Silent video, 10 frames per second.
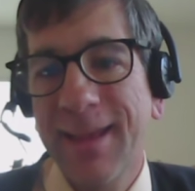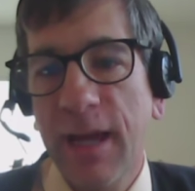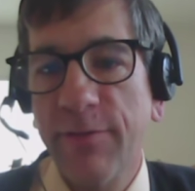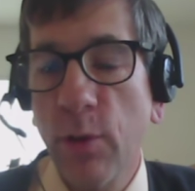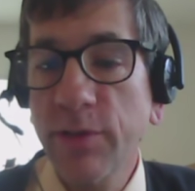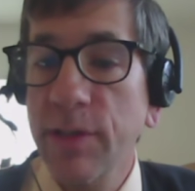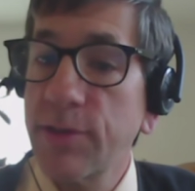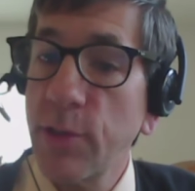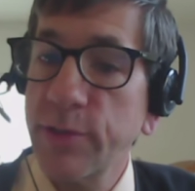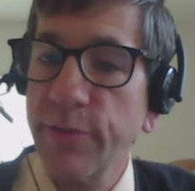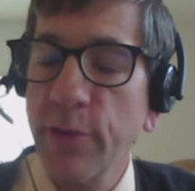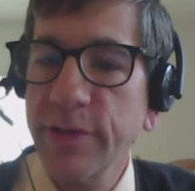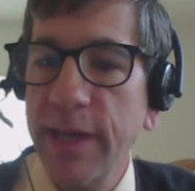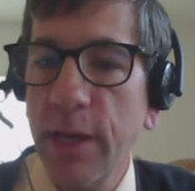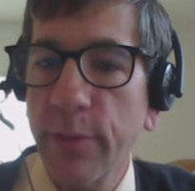Hi, folks. Joseph
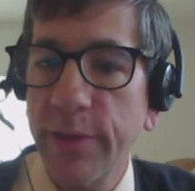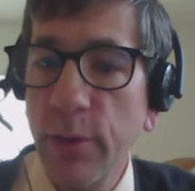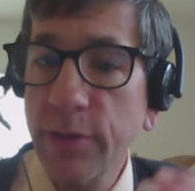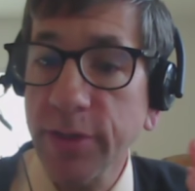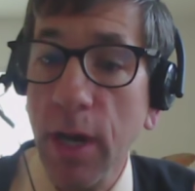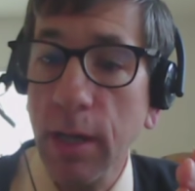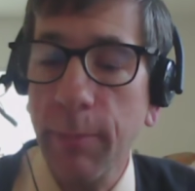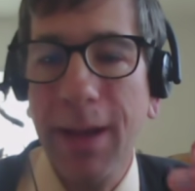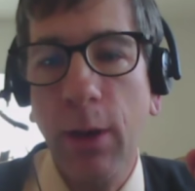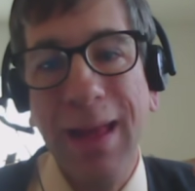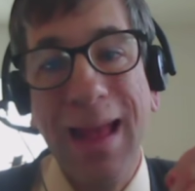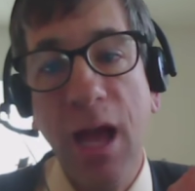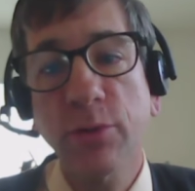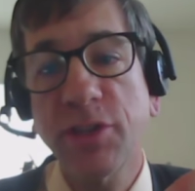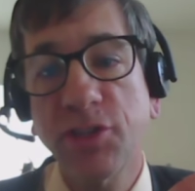Kerski here with you to talk about
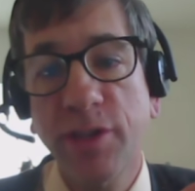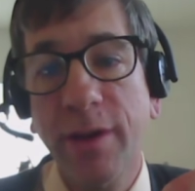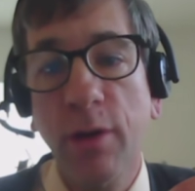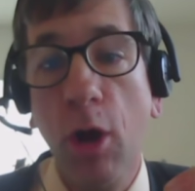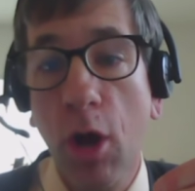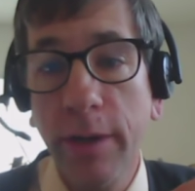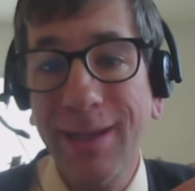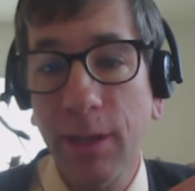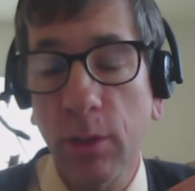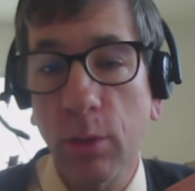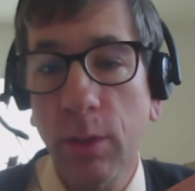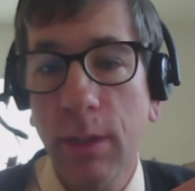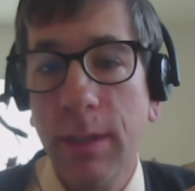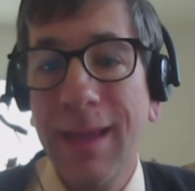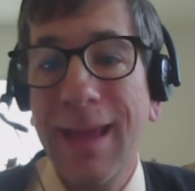how to share audio
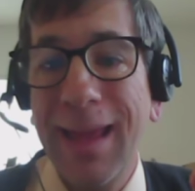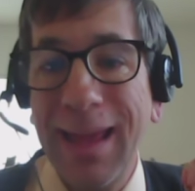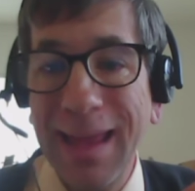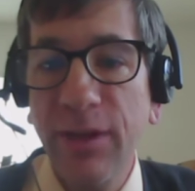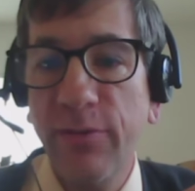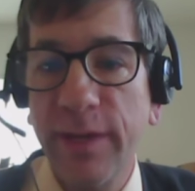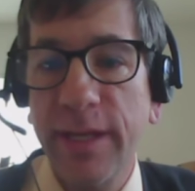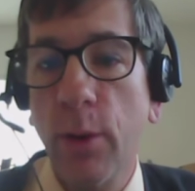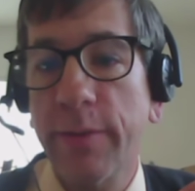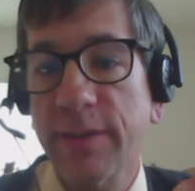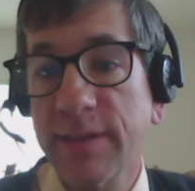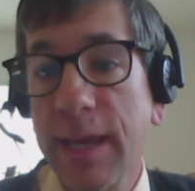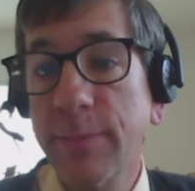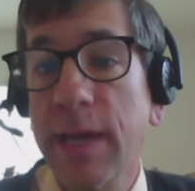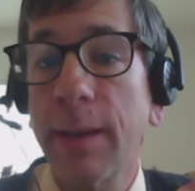and video at the
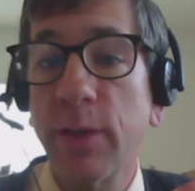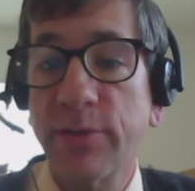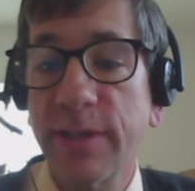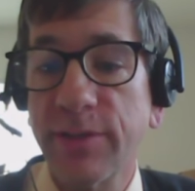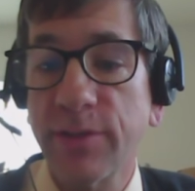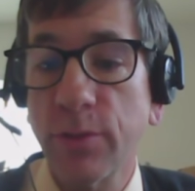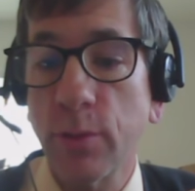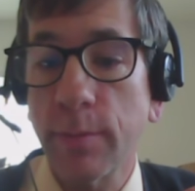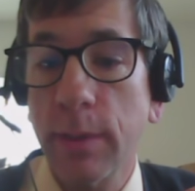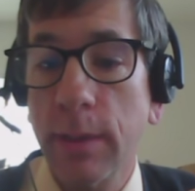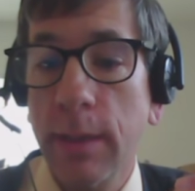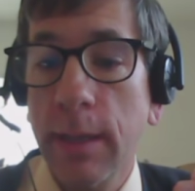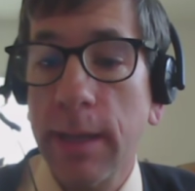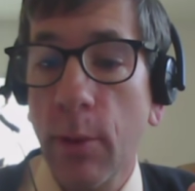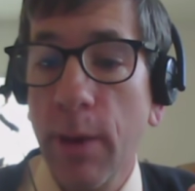same time using Zoom.
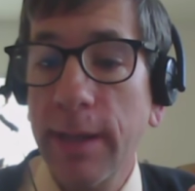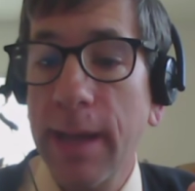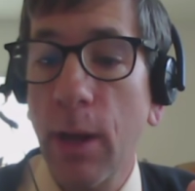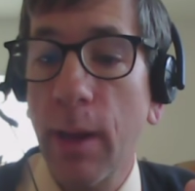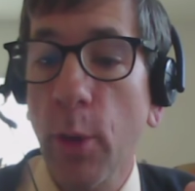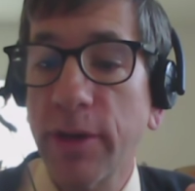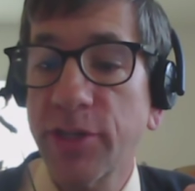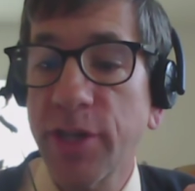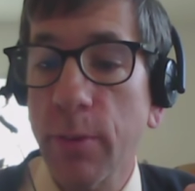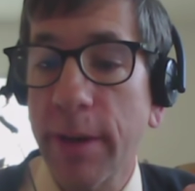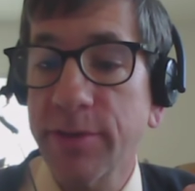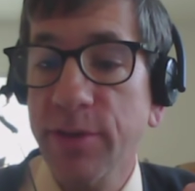Now, right now, I'm going to share my